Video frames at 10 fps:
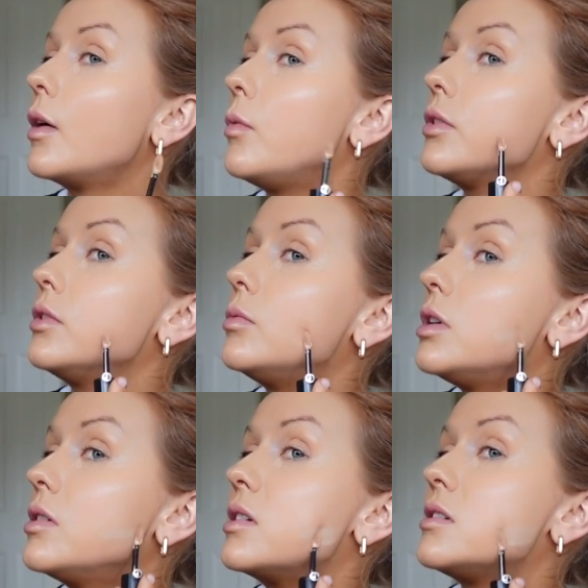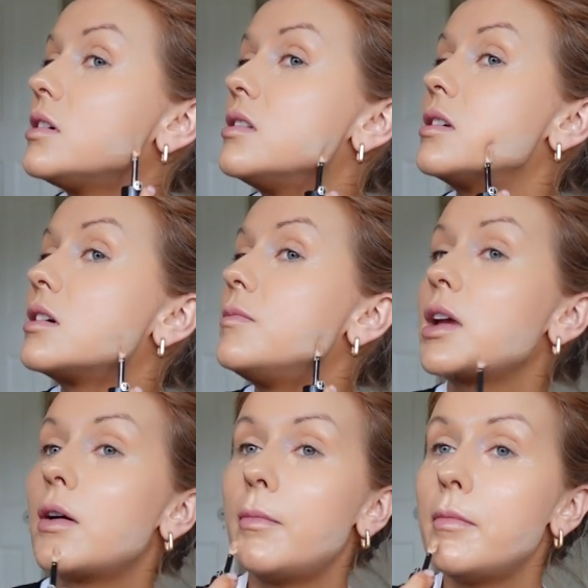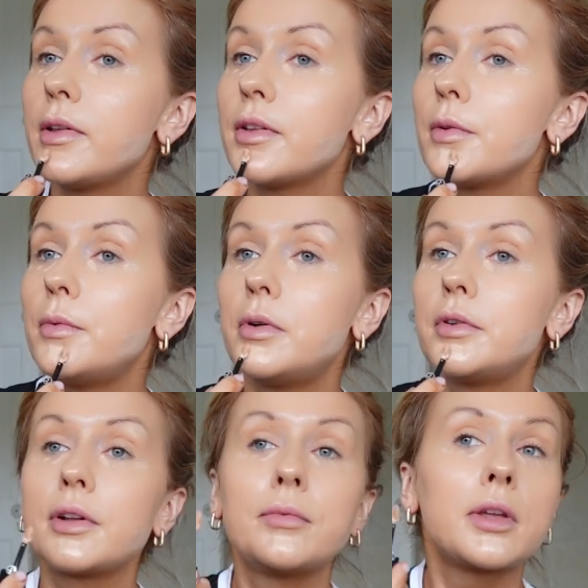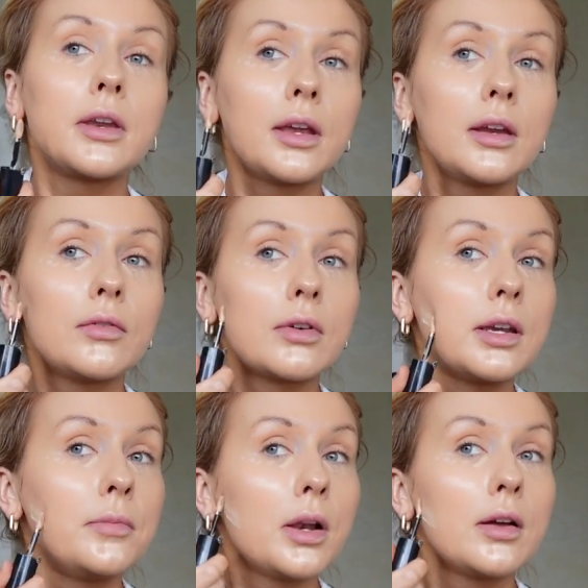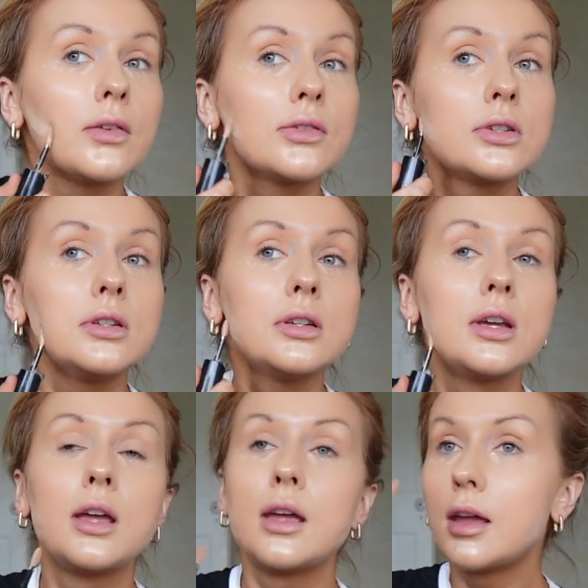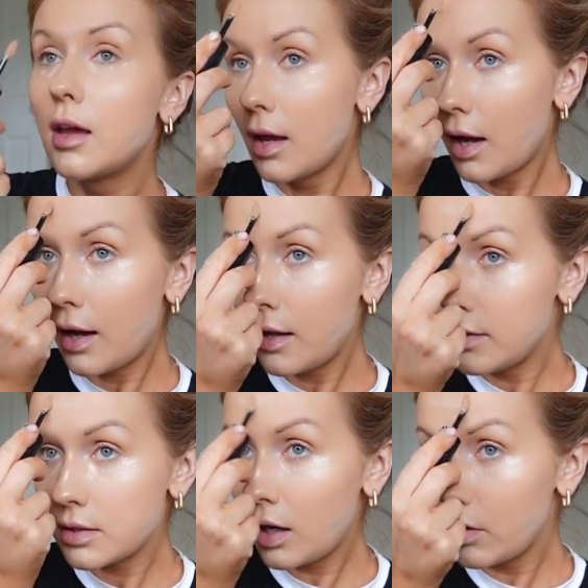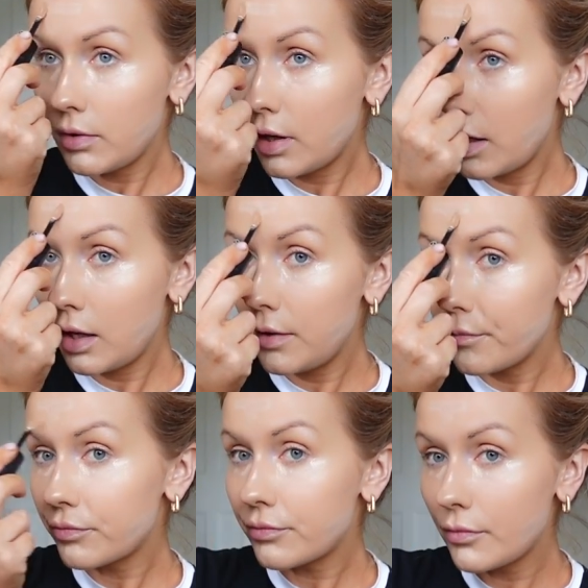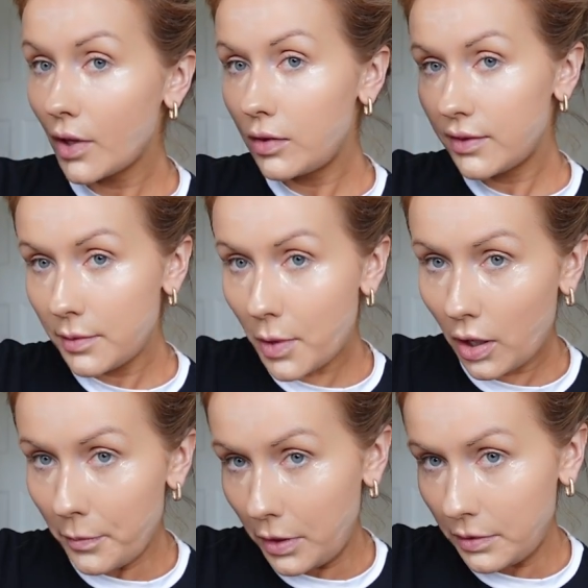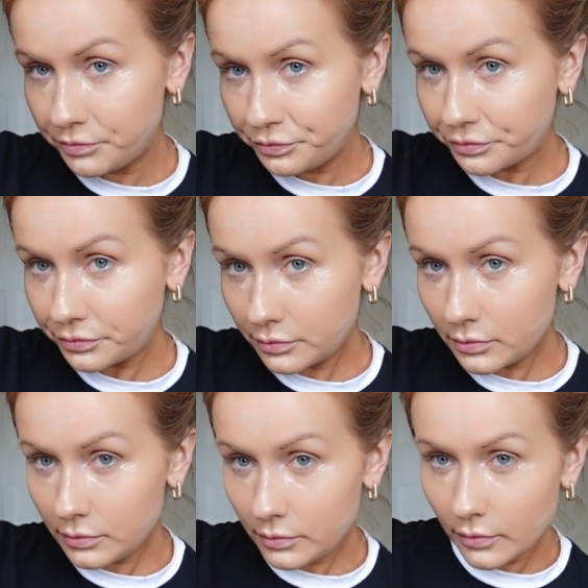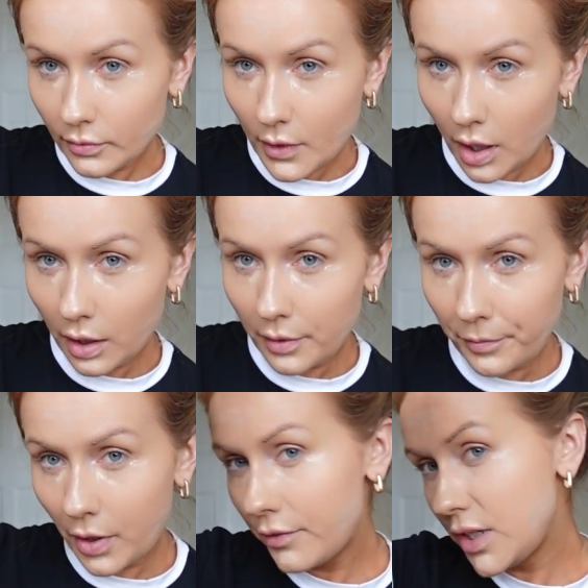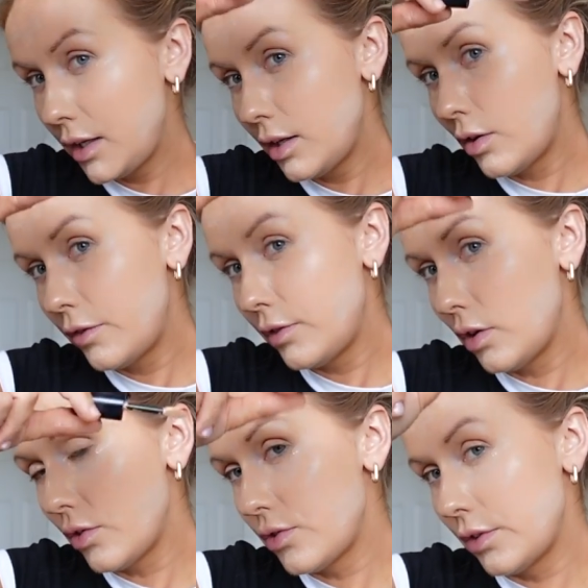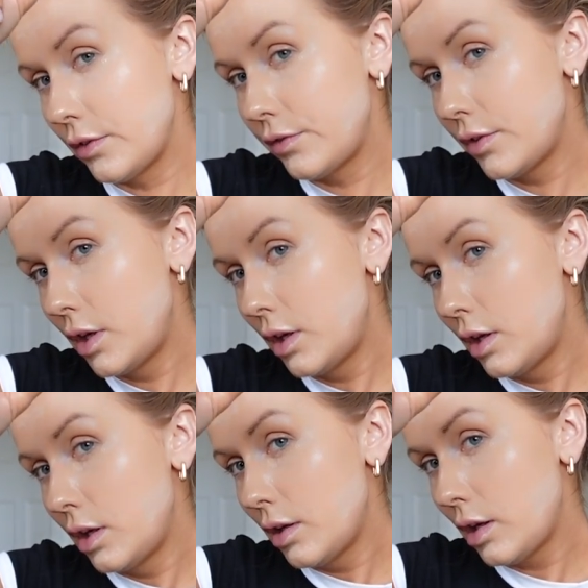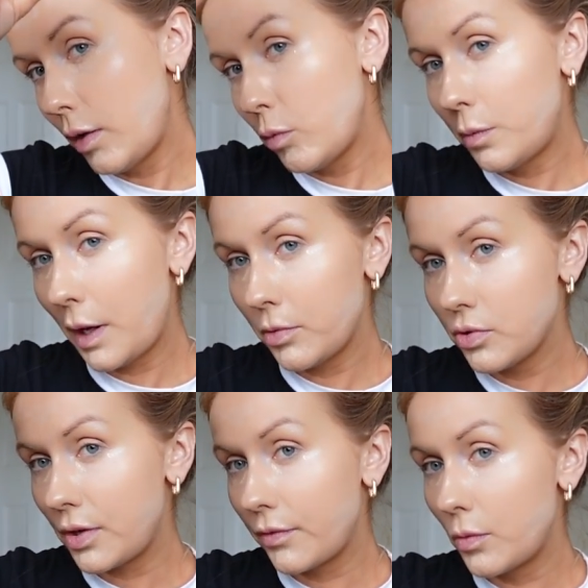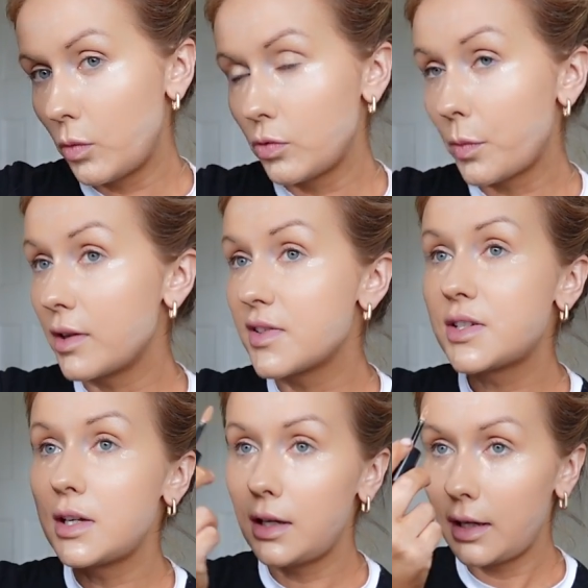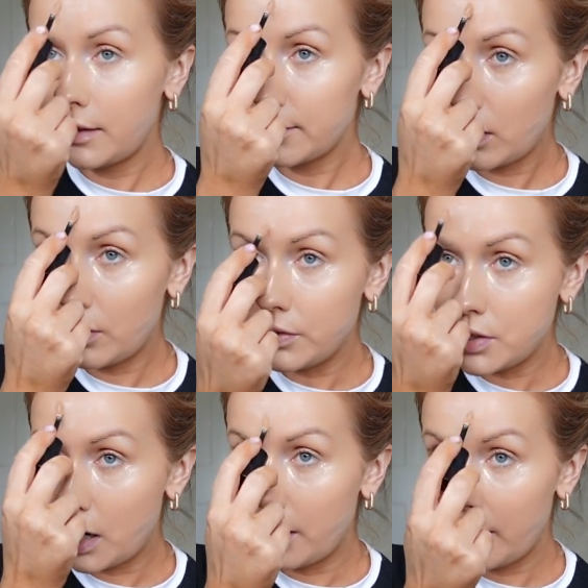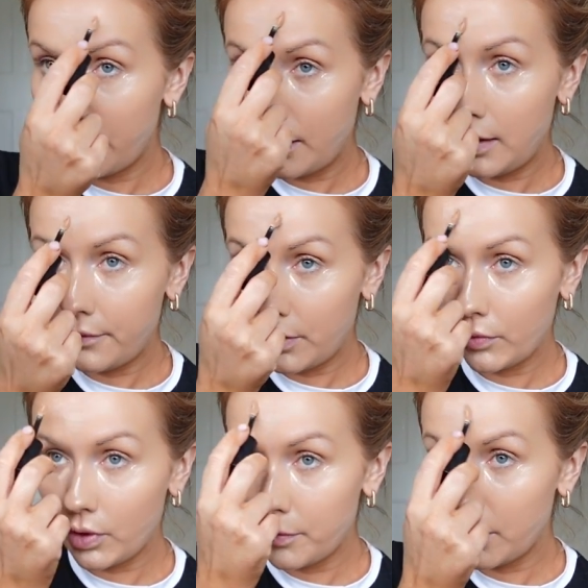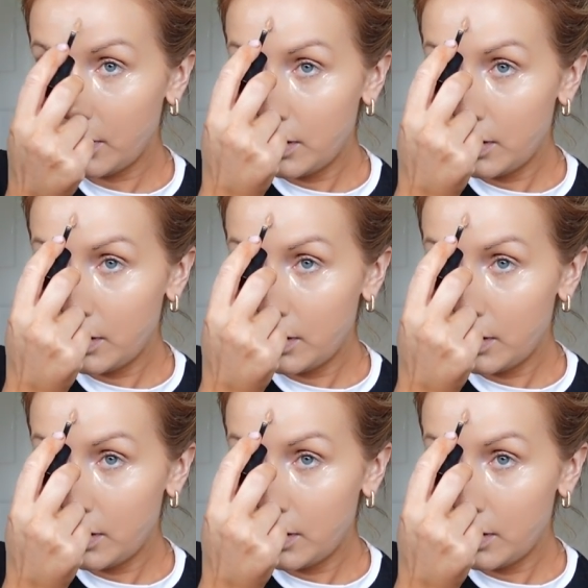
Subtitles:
once the wiring's done, they're gonna make a mess of the walls and we're gonna get it replastered. And currently, you can see behind me, I've taken off lots of like wallpaper and stuff in the walls, but the ceilings aren't done and the living room